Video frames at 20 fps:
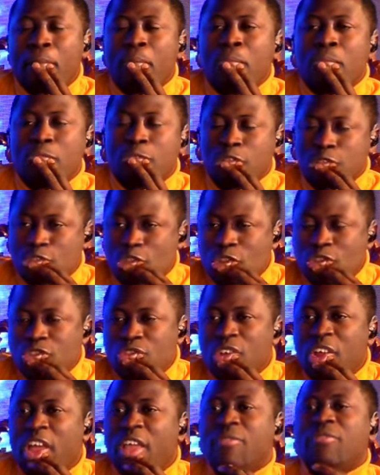You don't
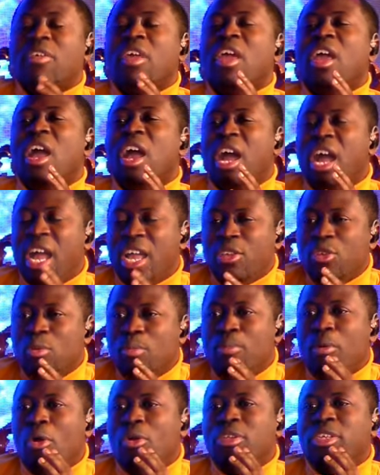drive. Are you
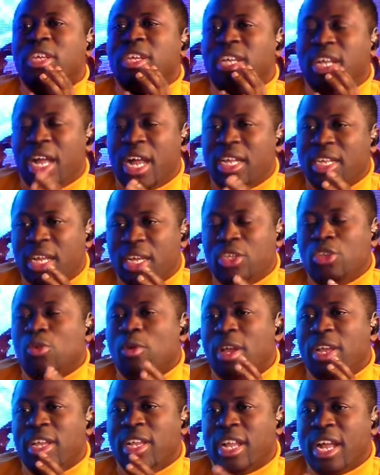born in Ghana? You
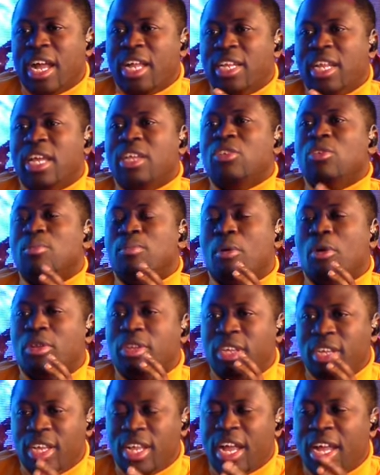are in Ghana. Are you born
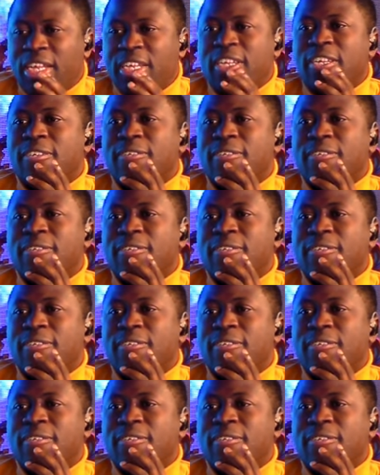in Ghana?